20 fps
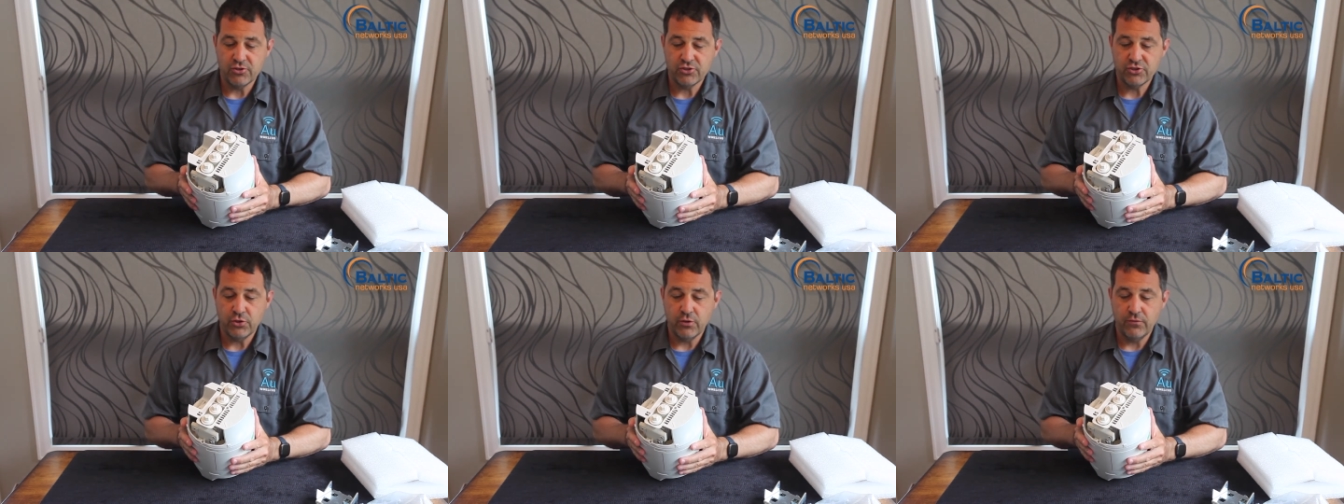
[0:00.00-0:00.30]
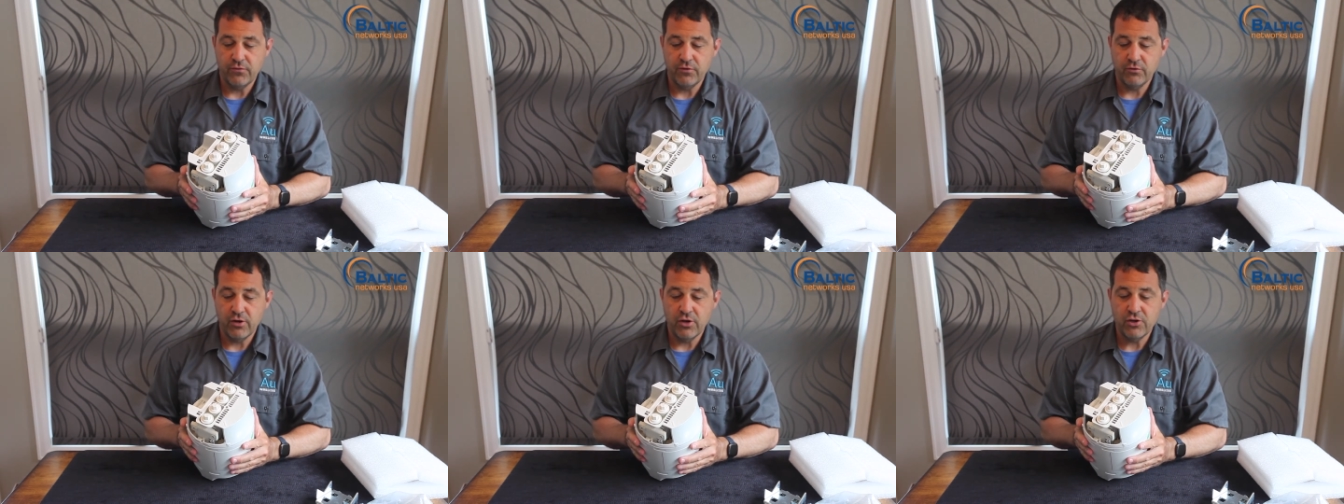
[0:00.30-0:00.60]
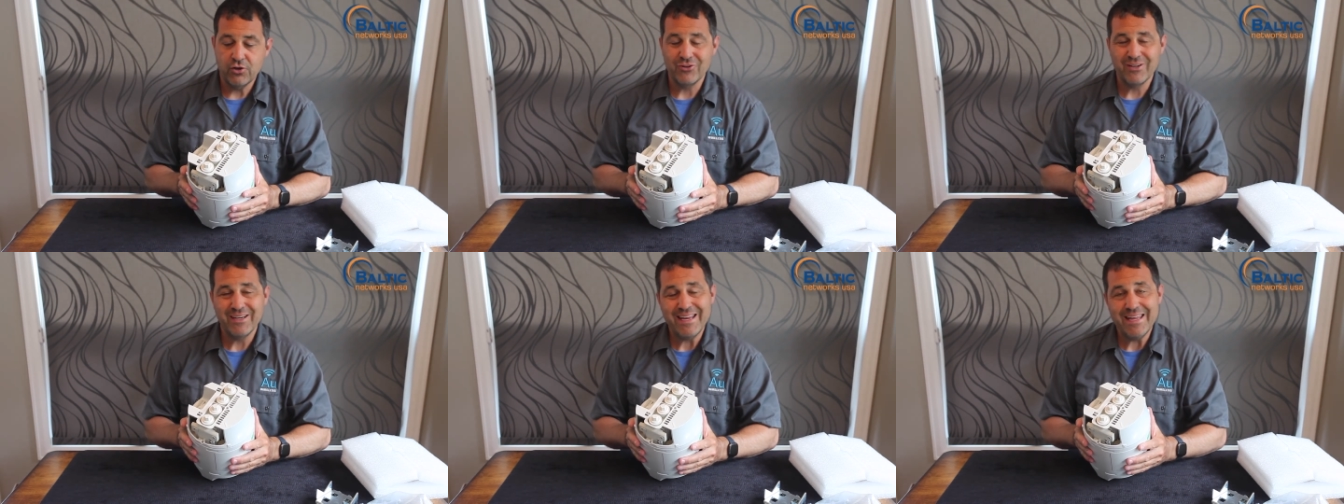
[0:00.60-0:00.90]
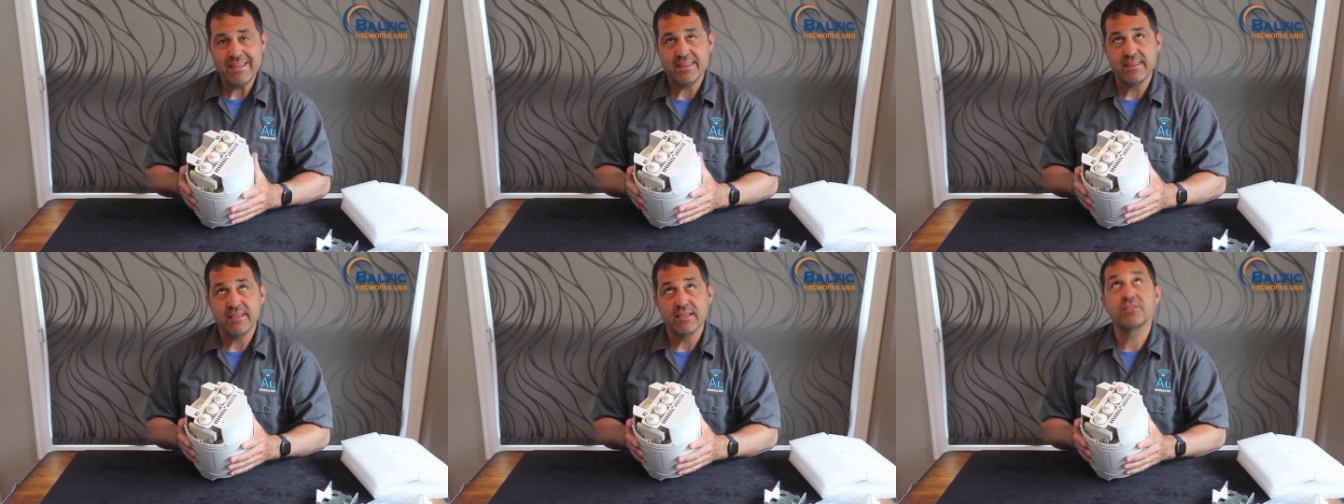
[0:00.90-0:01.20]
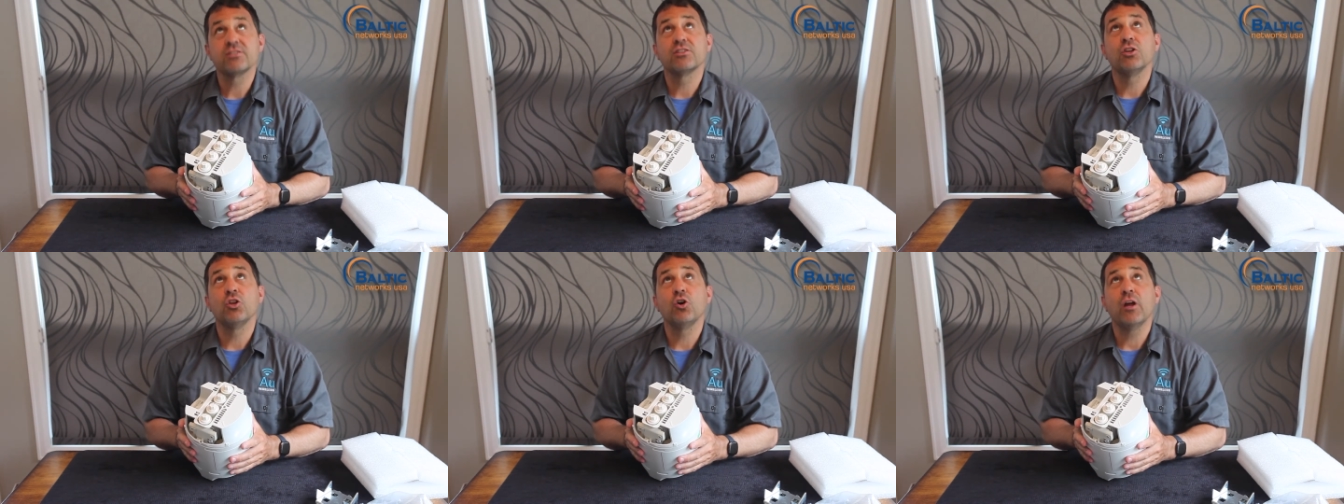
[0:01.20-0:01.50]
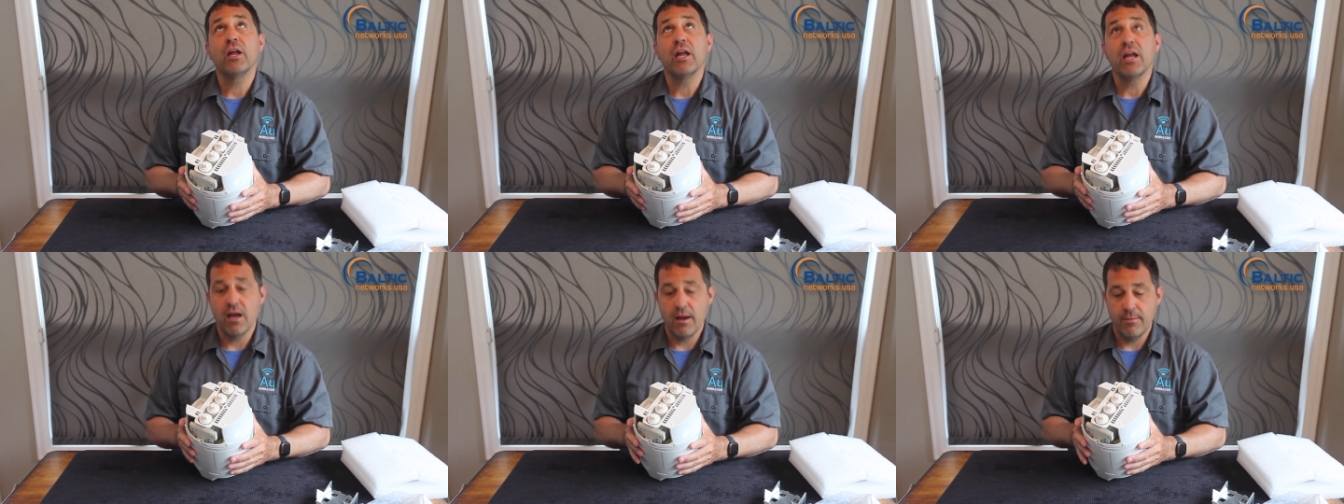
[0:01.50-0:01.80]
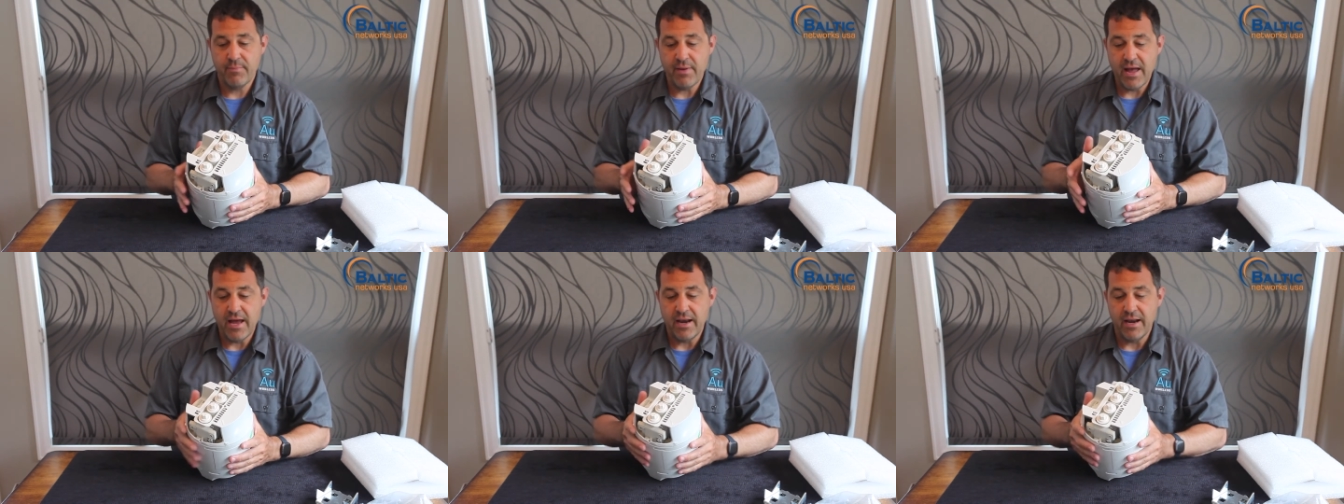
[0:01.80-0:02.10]
So if you're underneath this looking
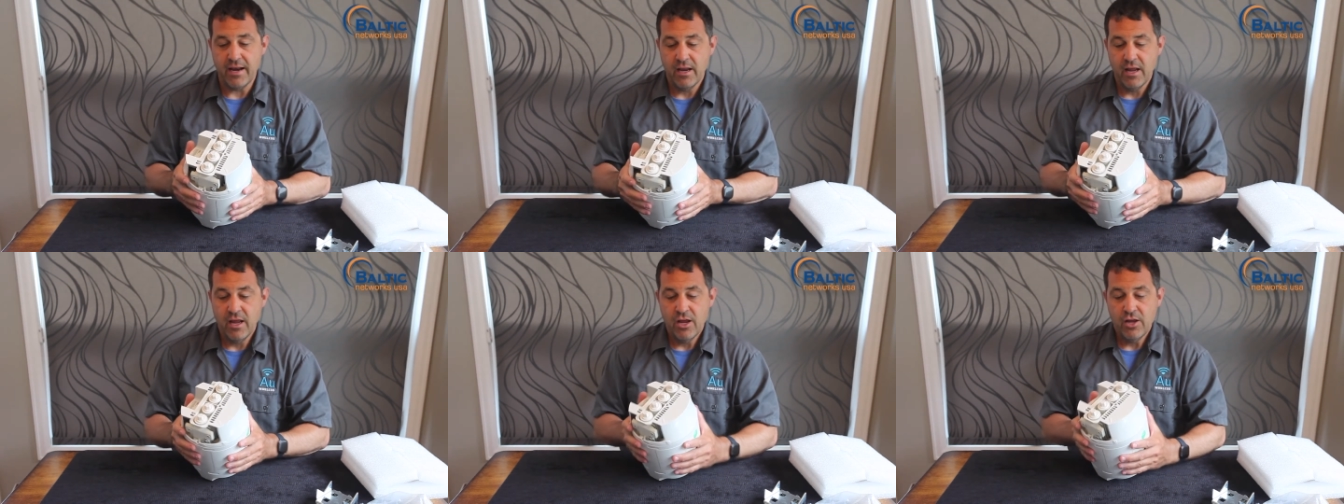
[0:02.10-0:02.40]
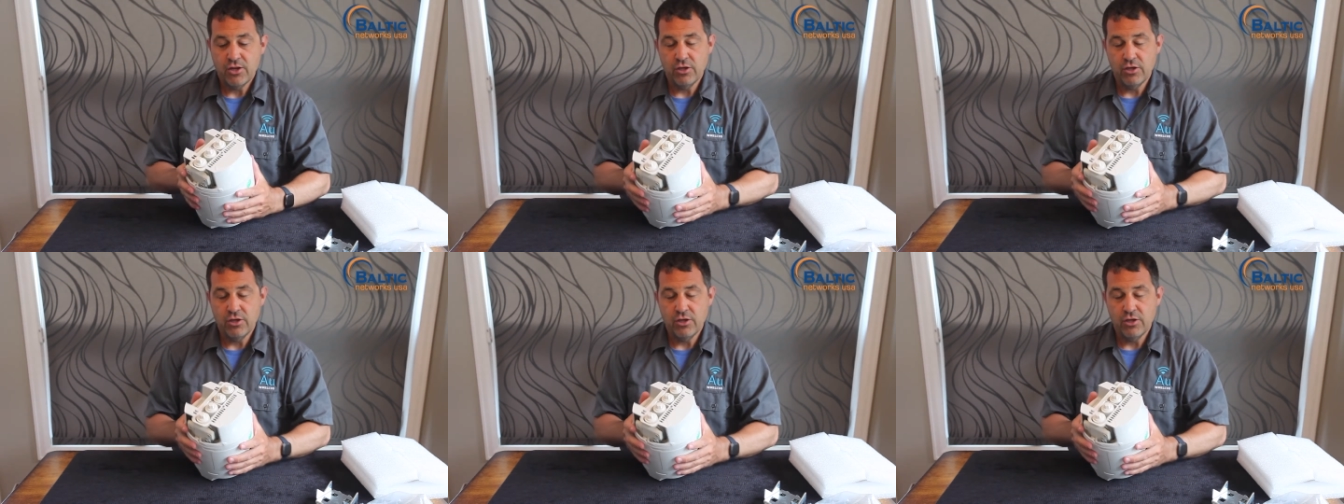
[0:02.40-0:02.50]
up at it,